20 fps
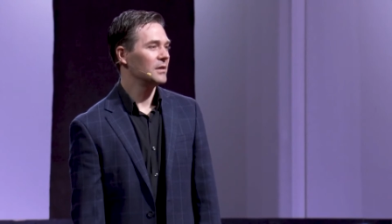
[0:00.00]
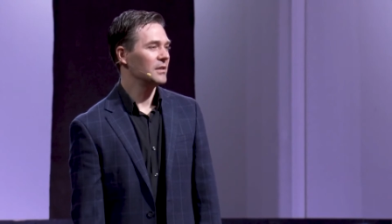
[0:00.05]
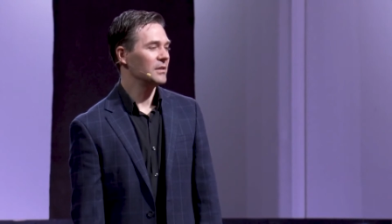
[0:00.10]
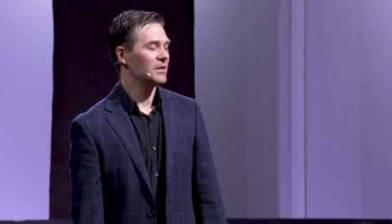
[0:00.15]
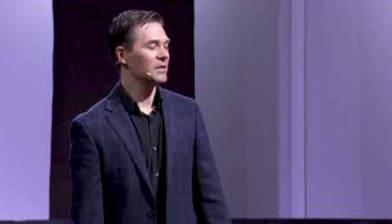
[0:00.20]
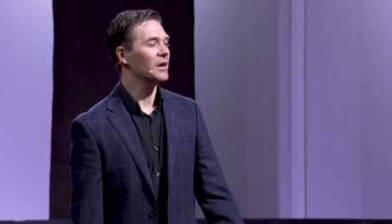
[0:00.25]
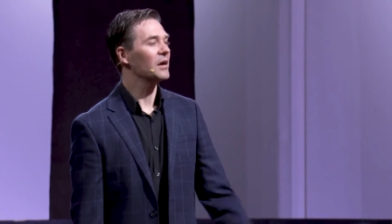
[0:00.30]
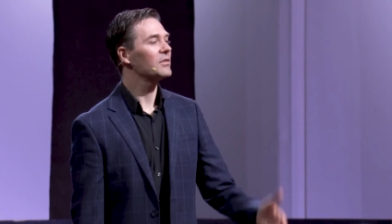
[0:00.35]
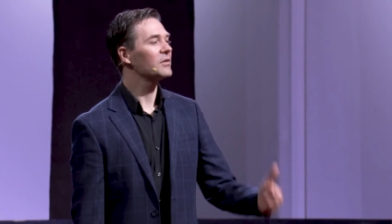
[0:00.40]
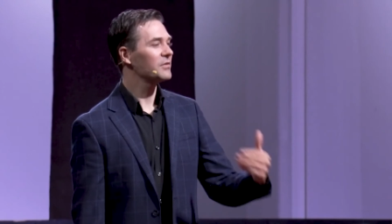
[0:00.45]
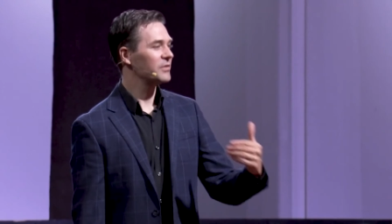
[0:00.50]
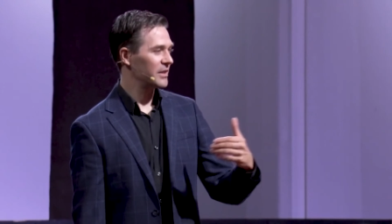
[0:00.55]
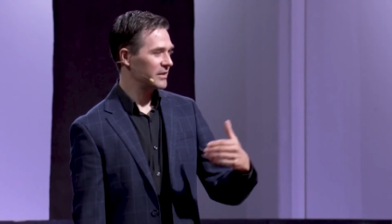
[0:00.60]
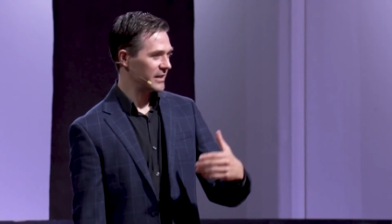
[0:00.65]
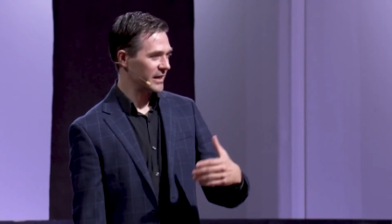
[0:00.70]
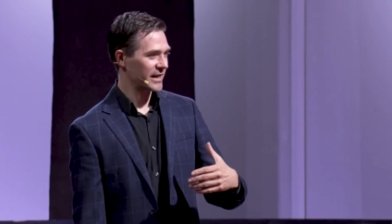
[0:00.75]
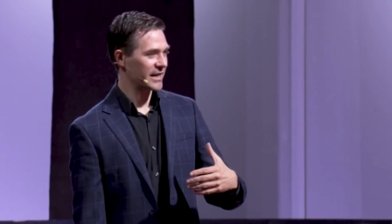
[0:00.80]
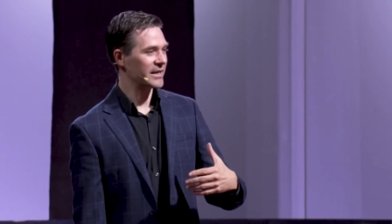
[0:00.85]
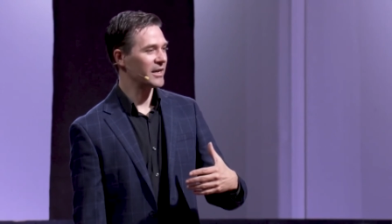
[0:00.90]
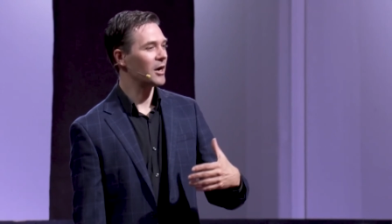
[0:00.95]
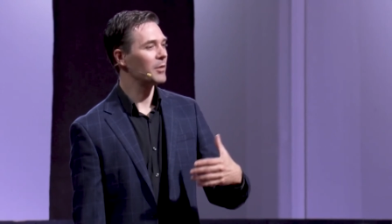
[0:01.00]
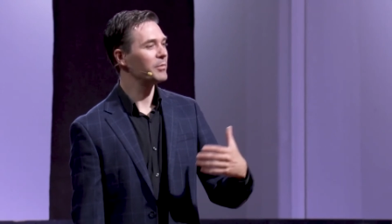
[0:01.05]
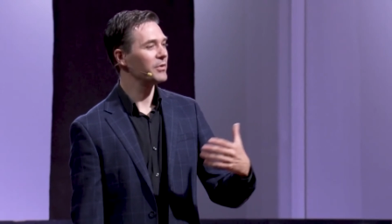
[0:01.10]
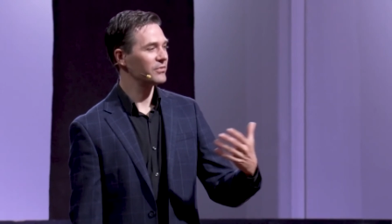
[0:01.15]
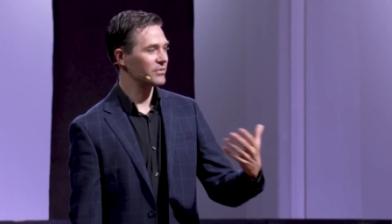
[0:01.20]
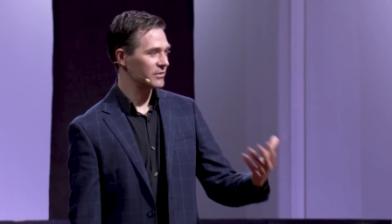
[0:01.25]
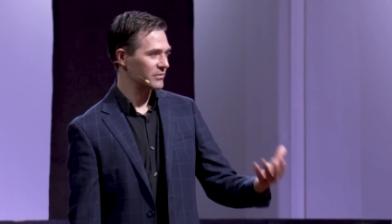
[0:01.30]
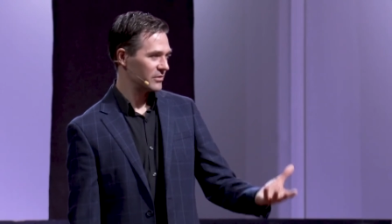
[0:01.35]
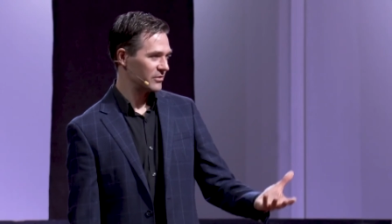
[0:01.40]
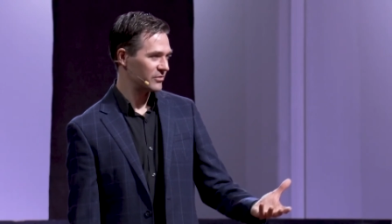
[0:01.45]
The other thing that can help us
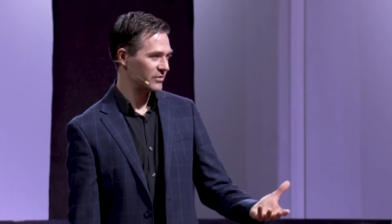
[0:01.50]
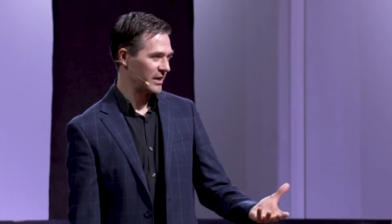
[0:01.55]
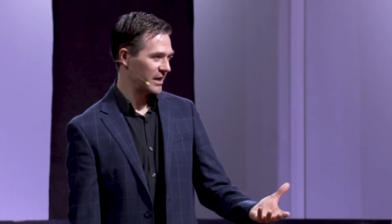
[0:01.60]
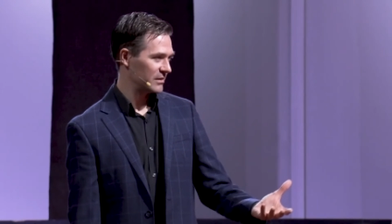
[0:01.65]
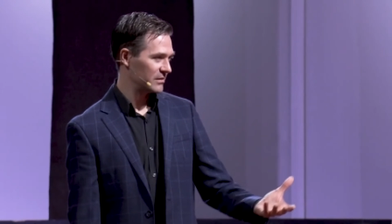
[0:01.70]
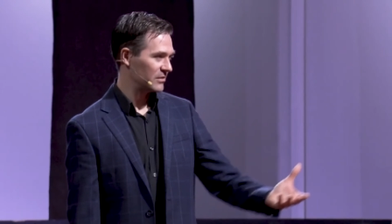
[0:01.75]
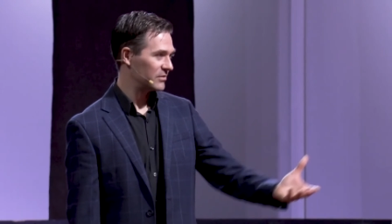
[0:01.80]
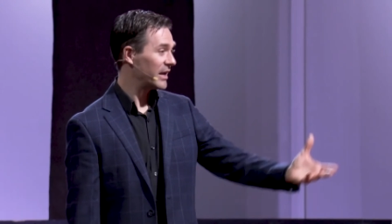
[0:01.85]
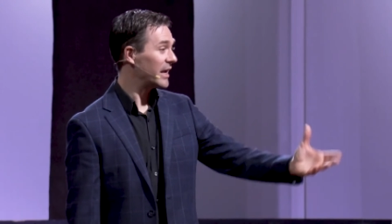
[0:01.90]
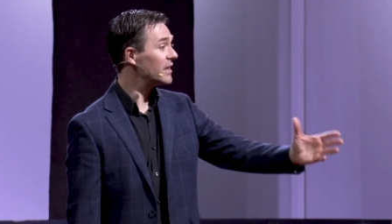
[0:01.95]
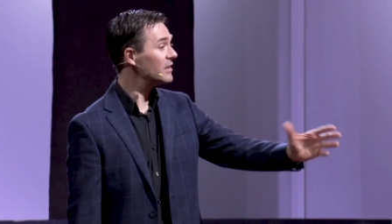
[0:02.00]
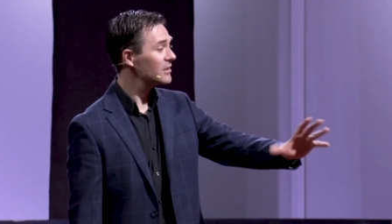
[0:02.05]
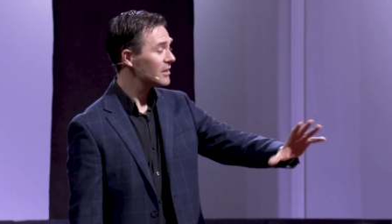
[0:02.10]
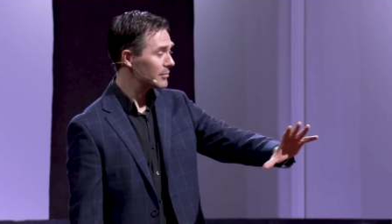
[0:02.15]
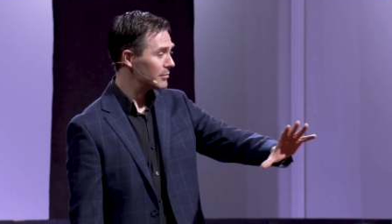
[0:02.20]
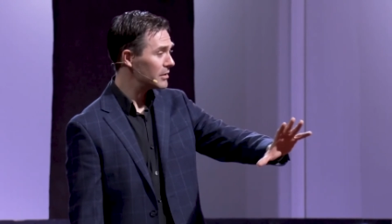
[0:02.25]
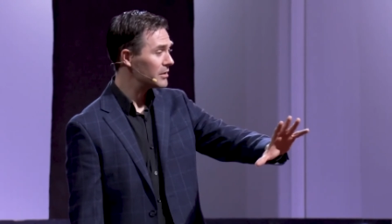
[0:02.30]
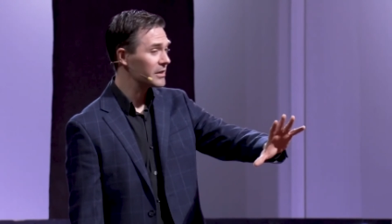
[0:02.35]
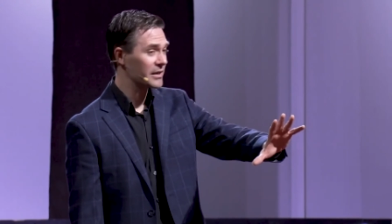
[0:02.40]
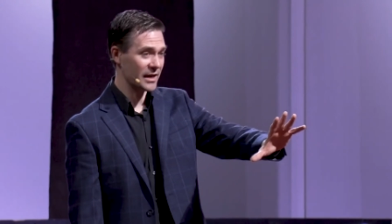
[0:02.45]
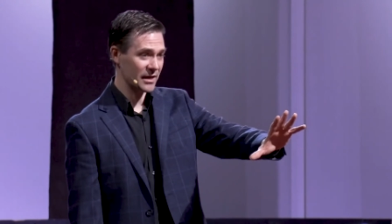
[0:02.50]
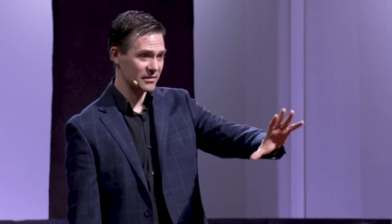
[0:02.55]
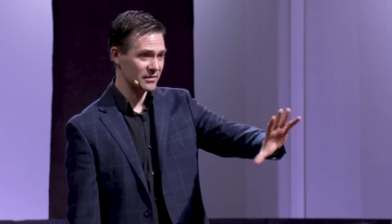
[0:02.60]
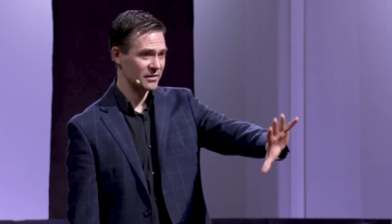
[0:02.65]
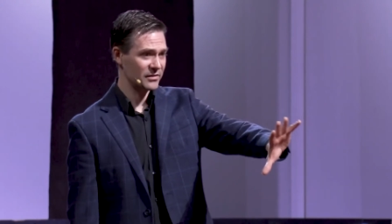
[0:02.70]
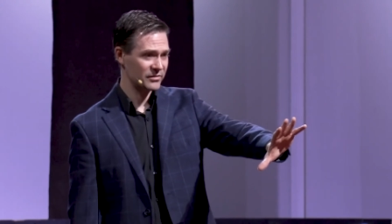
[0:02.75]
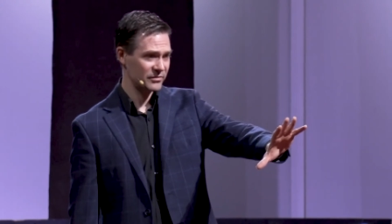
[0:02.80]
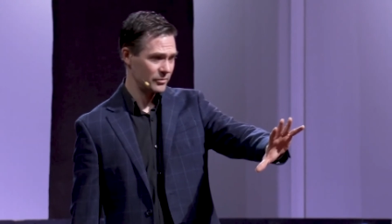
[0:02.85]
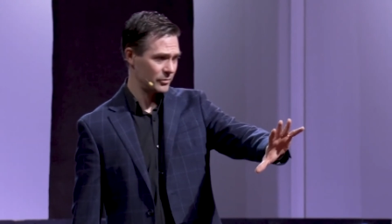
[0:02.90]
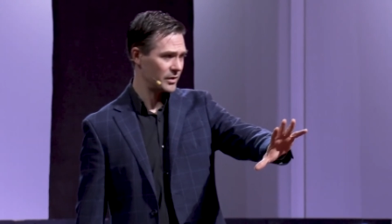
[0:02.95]
understand this and communicate
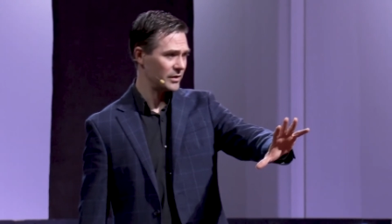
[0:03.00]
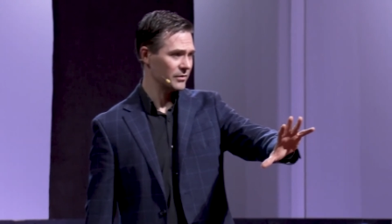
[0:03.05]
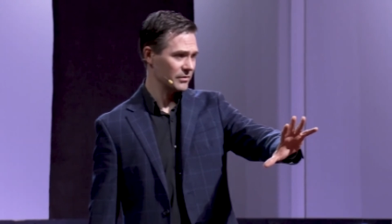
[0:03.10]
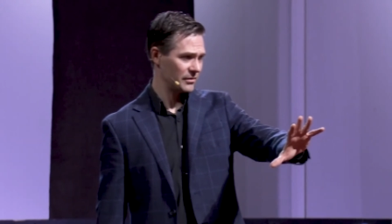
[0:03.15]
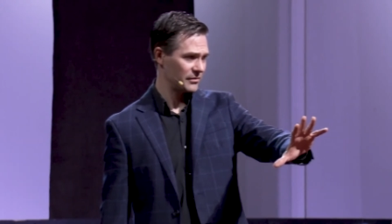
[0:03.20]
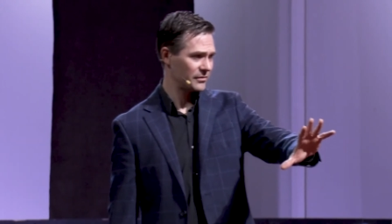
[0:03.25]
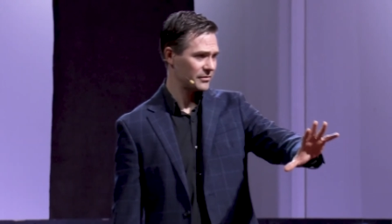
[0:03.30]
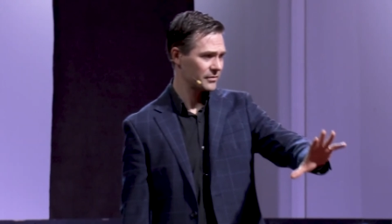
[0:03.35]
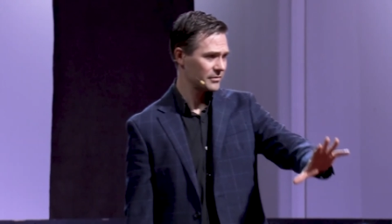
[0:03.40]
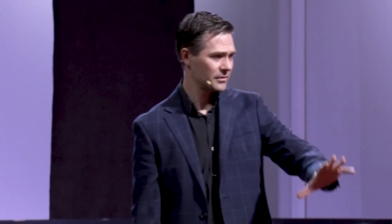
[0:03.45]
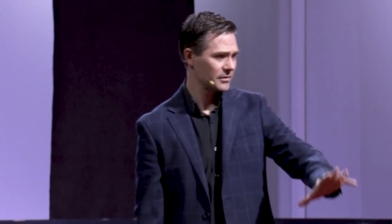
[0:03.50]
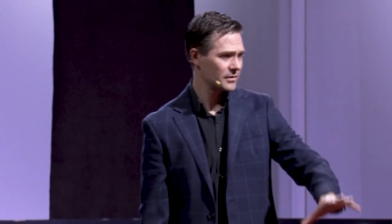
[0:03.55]
this to others